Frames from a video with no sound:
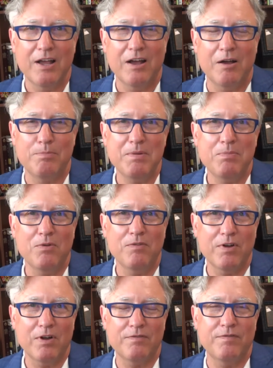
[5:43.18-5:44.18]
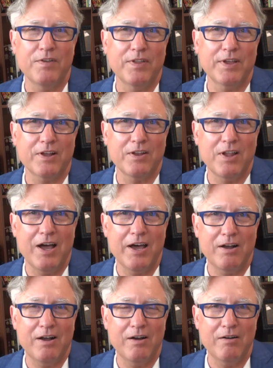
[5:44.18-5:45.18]
People are feeling a
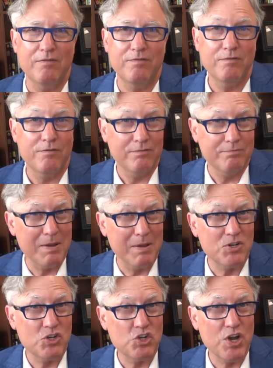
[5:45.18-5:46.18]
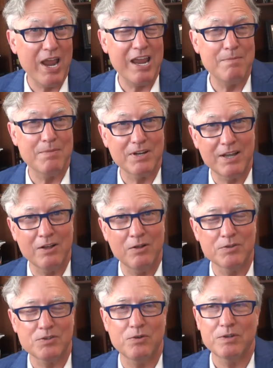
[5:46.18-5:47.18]
lot of maybe shame and
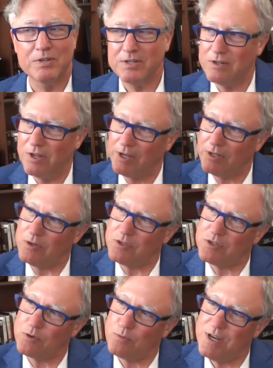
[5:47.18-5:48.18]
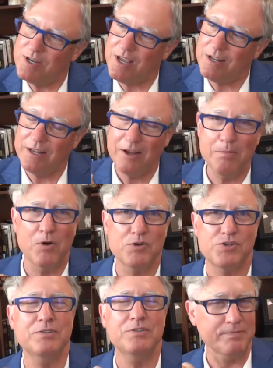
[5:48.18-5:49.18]
guilt. So look at those 3 deadly
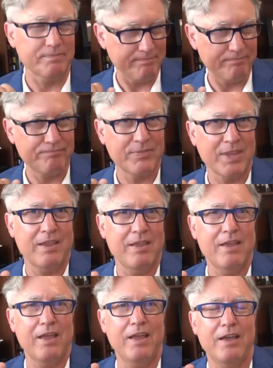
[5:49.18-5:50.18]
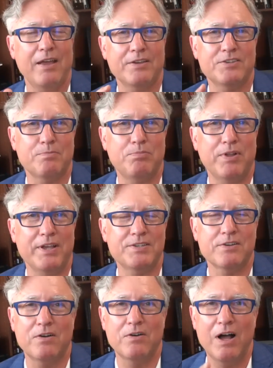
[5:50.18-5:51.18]
emotions as a place
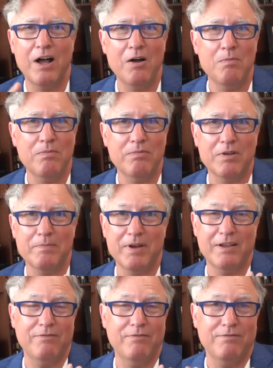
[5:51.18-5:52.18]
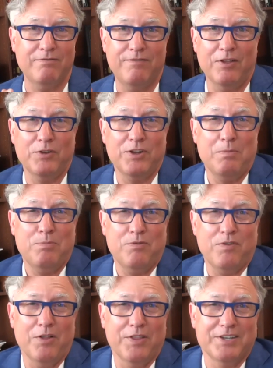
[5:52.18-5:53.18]
and go, how am I filled up with
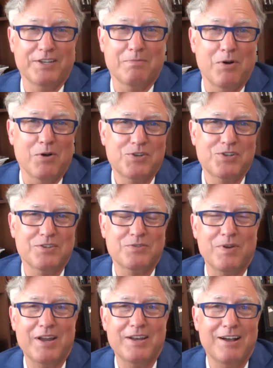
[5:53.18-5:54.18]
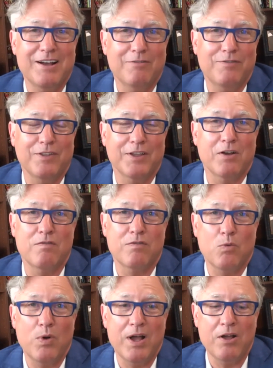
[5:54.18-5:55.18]
all these emotions right now, feeling
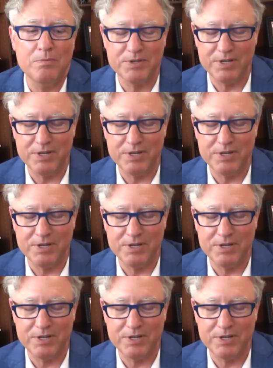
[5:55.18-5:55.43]
overwhelmed?